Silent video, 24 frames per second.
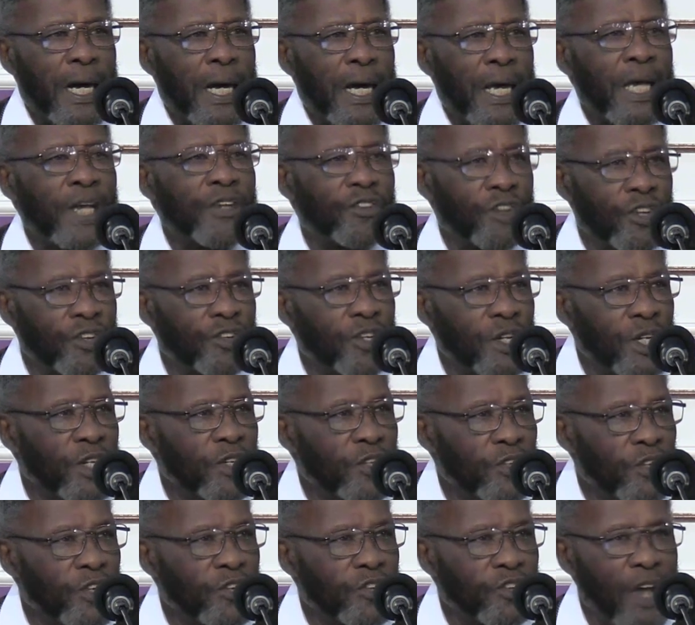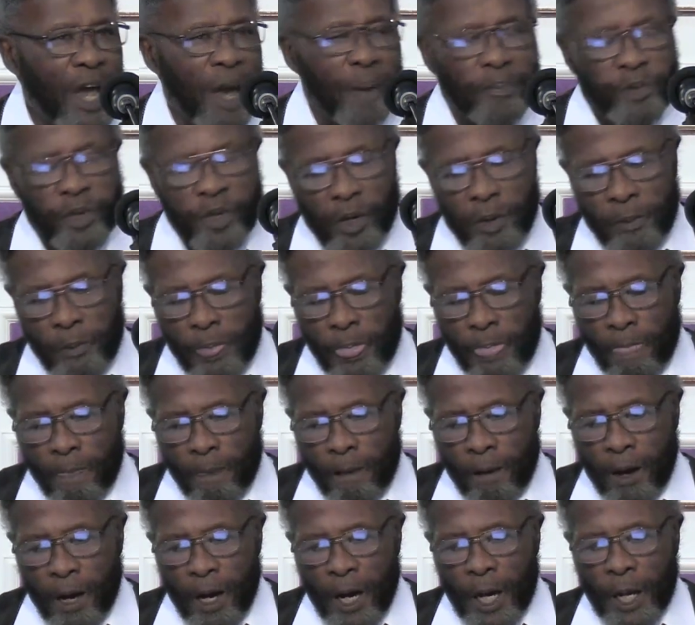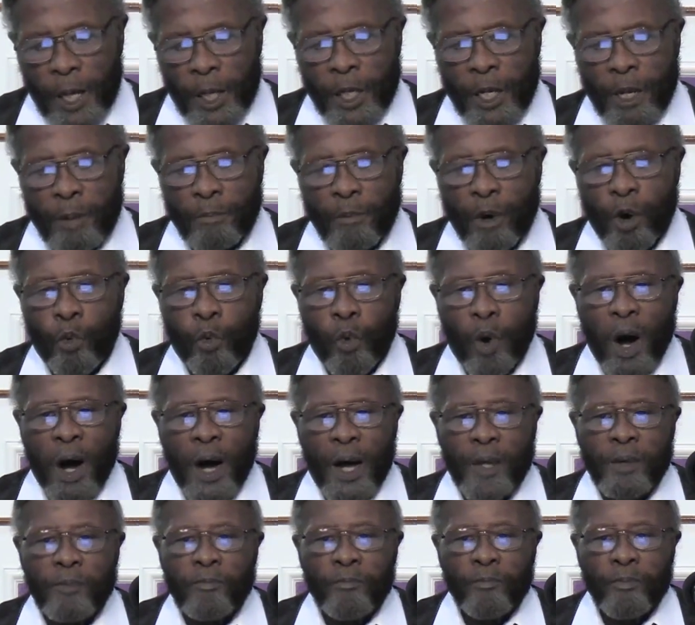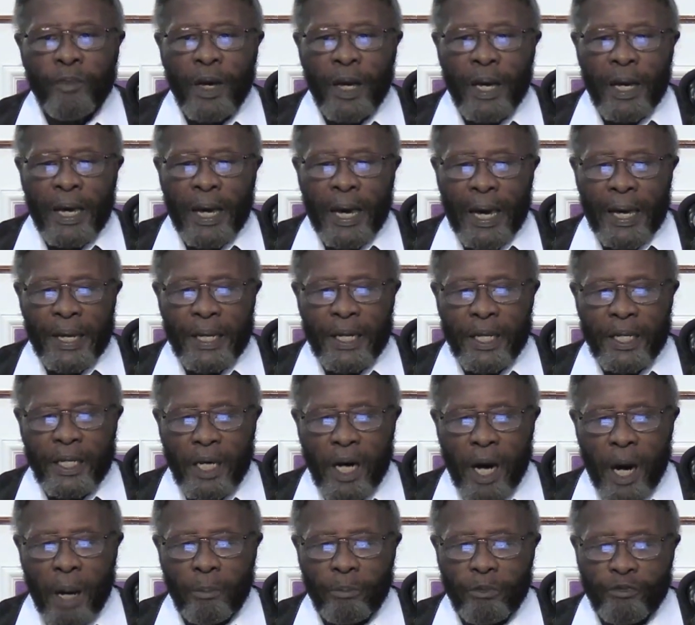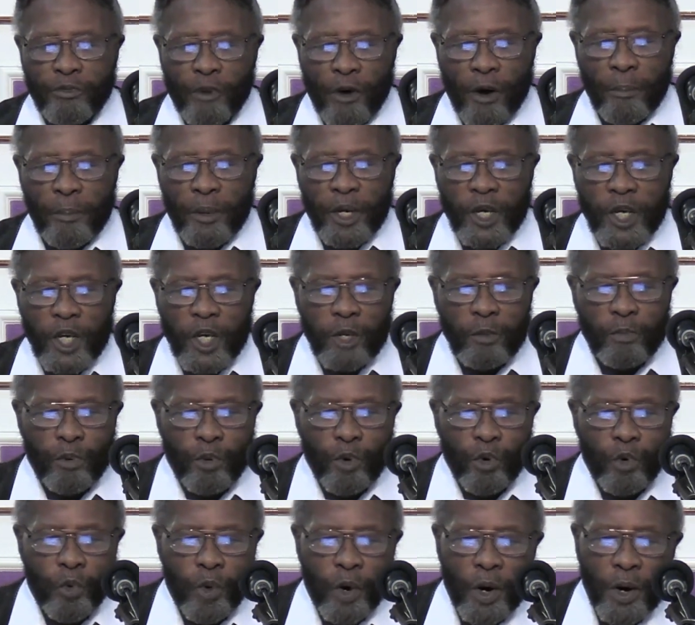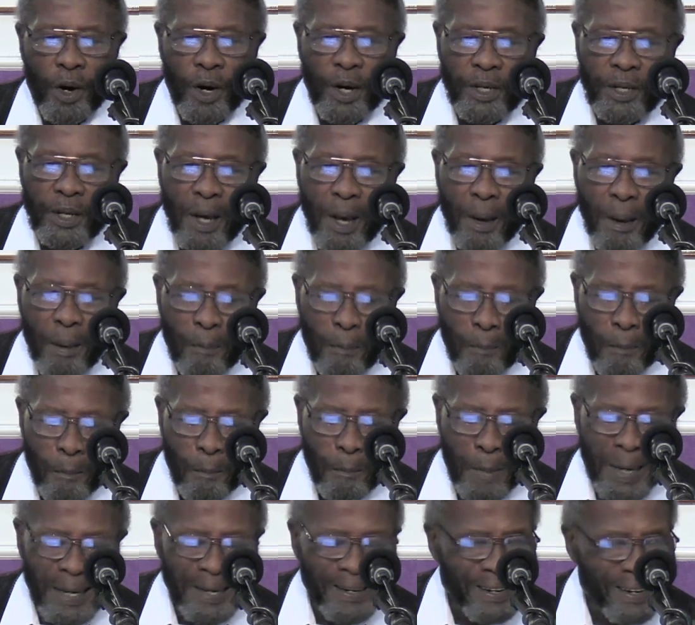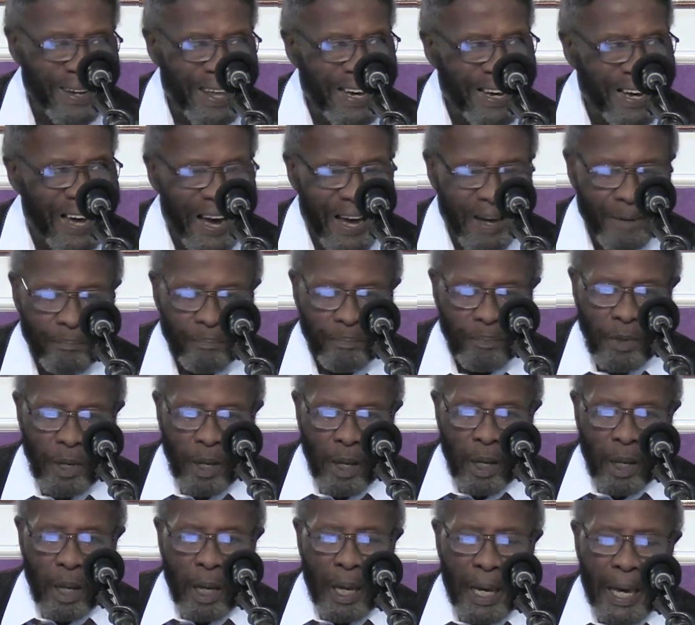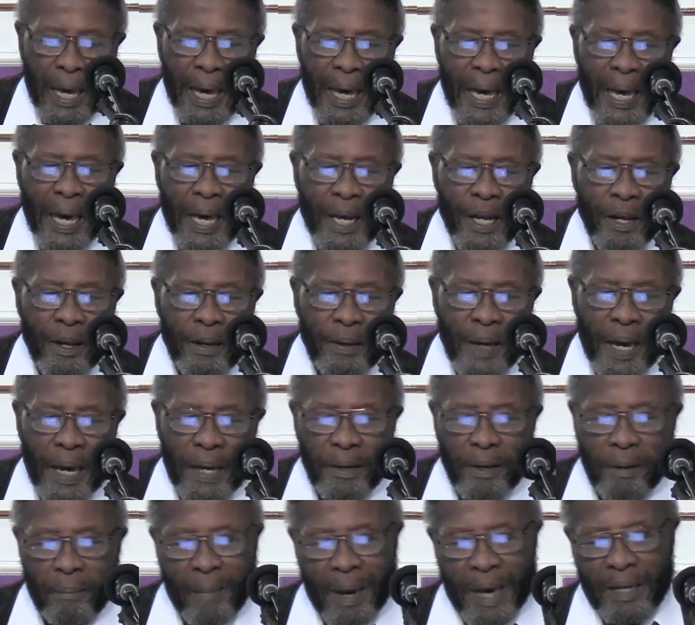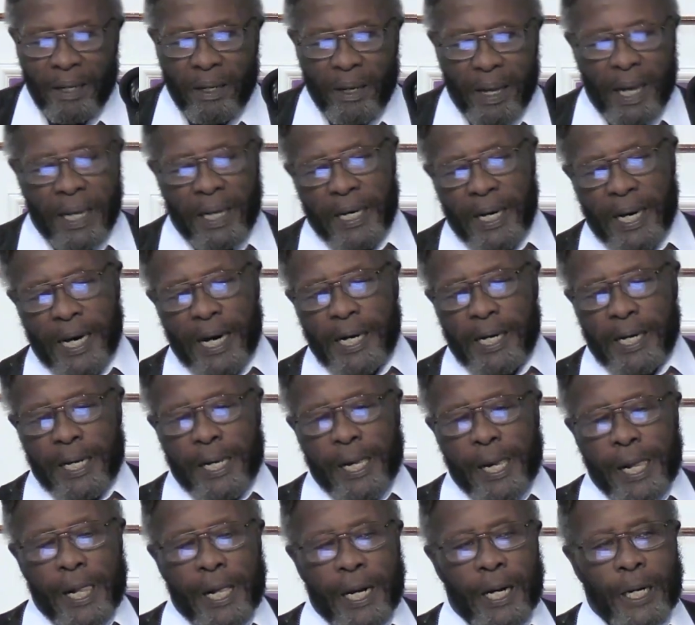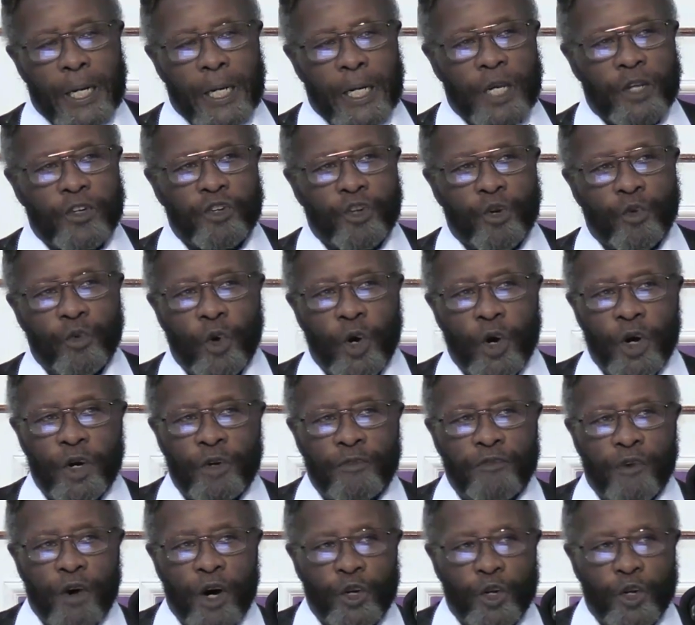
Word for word: uh, is in Genesis chapter uh, number one, and it comes from the Hebrew word manleka. and, and manleka uh, is the word